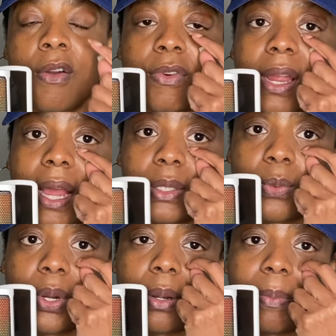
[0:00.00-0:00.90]
for
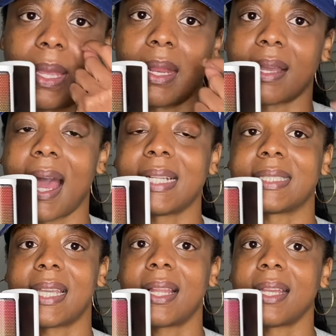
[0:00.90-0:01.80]
God's word. But God
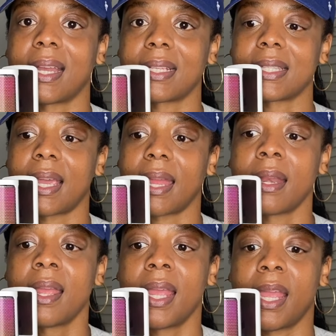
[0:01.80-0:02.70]
is telling us
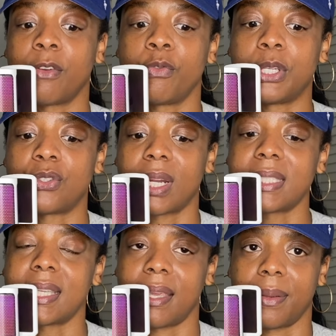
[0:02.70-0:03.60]
that if we
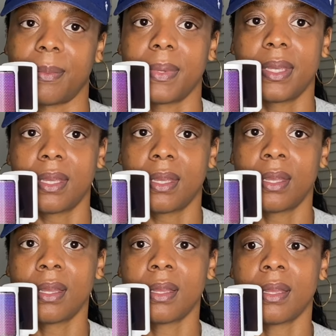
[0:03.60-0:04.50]
trust Him,
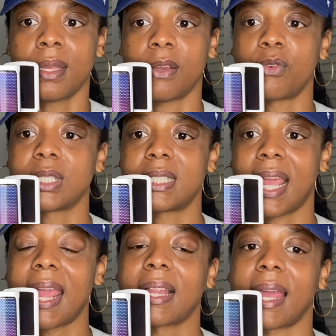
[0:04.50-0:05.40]
if we're
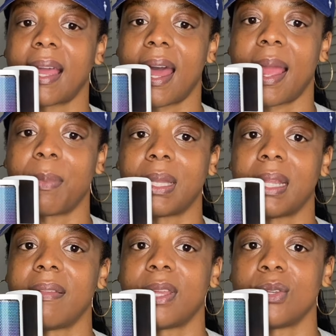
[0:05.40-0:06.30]
saying, like, God, I
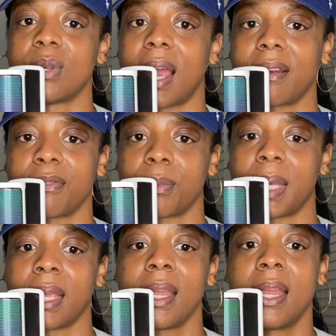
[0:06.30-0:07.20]
believe that you died for
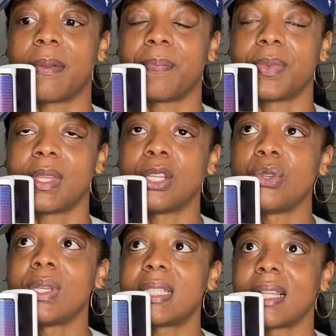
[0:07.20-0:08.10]
me, then
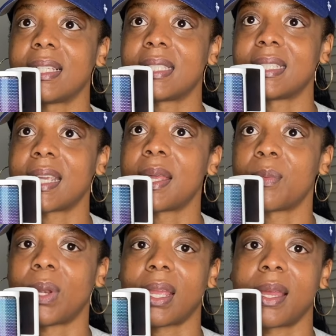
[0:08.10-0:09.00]
you need to listen to
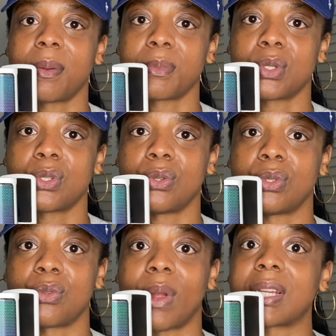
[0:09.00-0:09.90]
Him when it comes
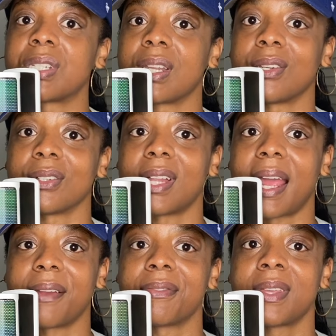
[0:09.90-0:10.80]
to direction in your
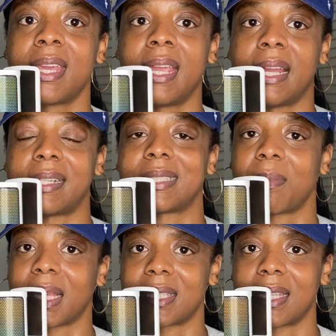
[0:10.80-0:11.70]
life. It
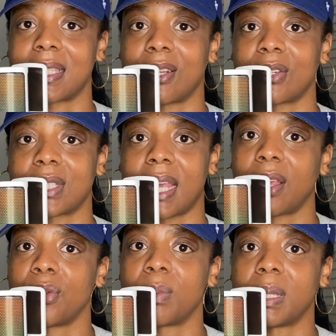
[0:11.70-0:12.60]
doesn't make sense that you're
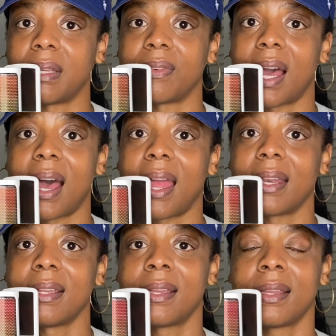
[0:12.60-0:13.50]
saying you believe
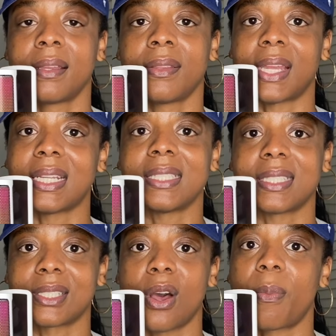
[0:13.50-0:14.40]
God, that He's
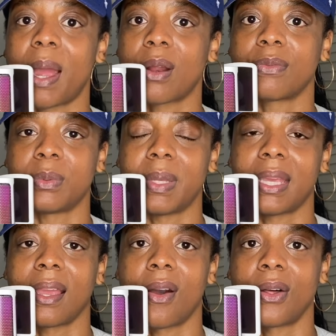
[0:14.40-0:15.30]
this all powerful
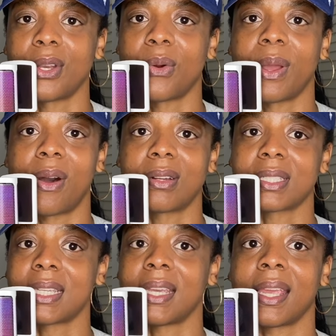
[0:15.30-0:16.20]
being, all knowing, all
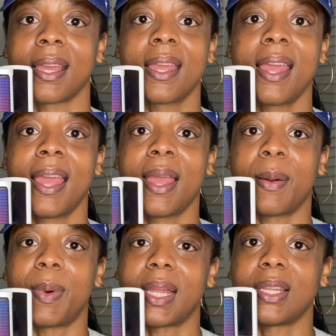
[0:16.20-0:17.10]
seeing,
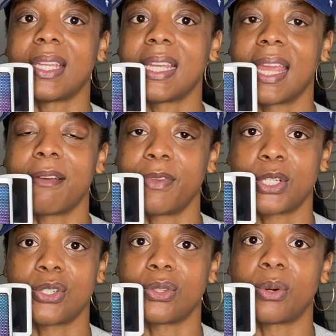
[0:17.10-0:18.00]
but he can't
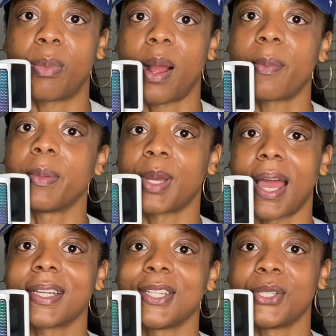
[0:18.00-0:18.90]
fix your little problem.
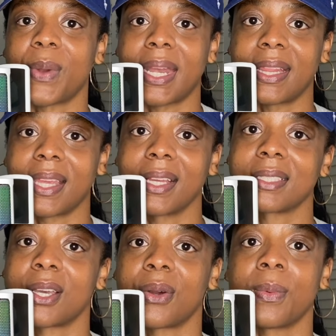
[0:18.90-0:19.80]
God can do anything.
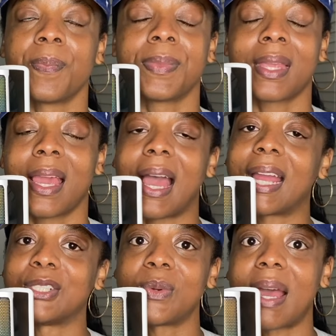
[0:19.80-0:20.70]
So
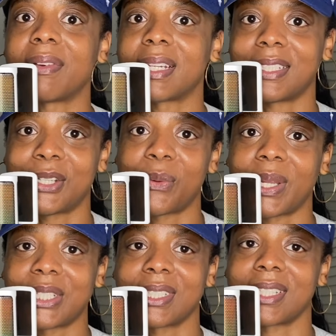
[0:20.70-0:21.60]
I do have a
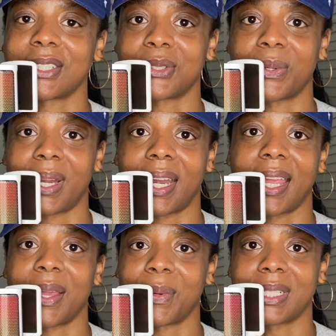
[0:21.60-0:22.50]
continuation to this story and
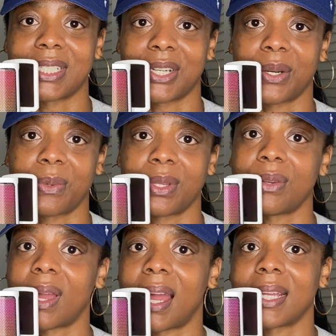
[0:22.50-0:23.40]
I can't wait to share it with
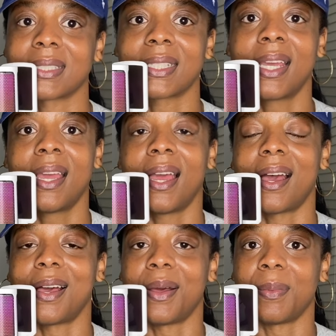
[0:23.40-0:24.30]
you guys.
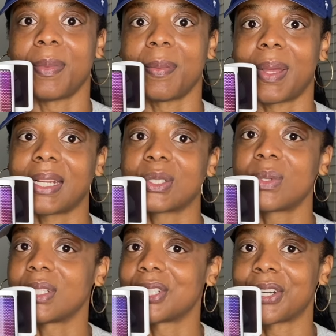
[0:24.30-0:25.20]
Um, but I just
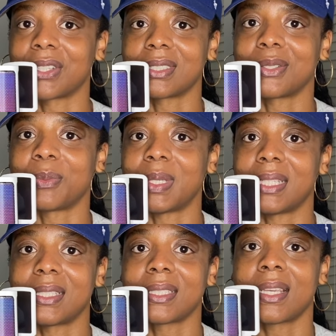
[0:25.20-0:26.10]
wanted to share this little
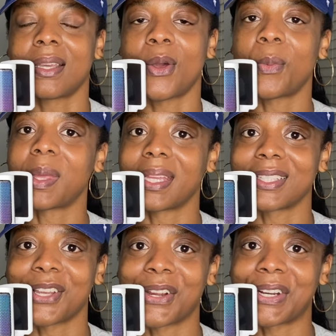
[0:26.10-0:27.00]
piece, hoping
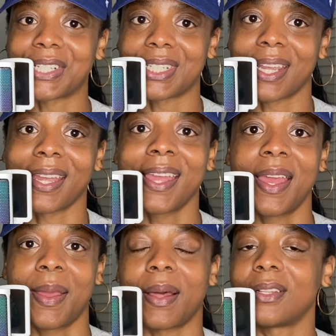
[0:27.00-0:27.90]
it's encouraging,
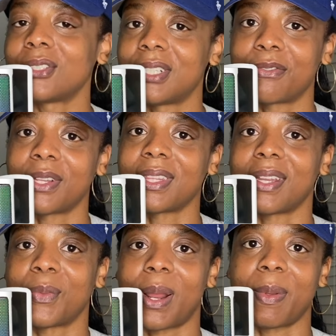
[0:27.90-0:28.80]
a little different
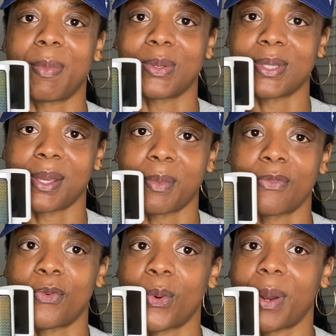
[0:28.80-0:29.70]
than what I've been posting
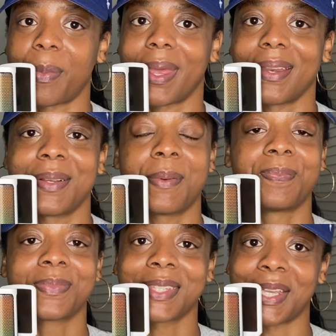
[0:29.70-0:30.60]
before. But,
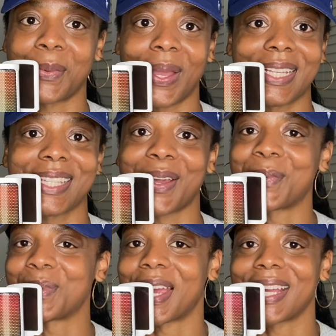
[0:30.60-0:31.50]
anyways, I
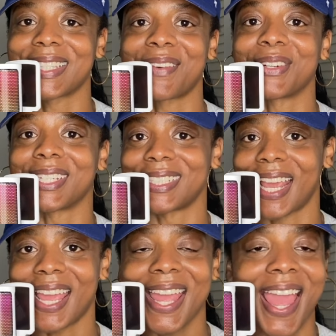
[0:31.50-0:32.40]
hope you guys have a good
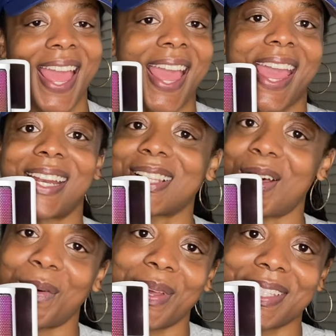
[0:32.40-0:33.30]
day. And as
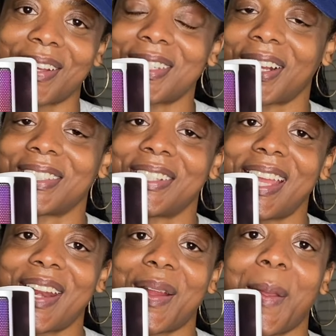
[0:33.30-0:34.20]
always, I'll talk to you
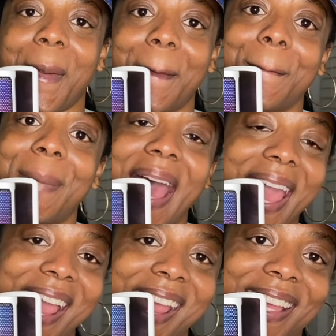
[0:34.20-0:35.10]
later.
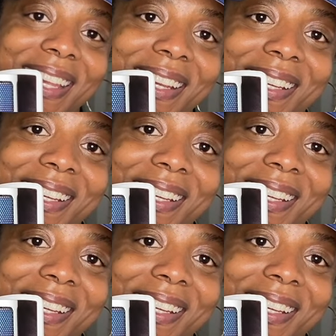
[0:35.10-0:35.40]
Bye.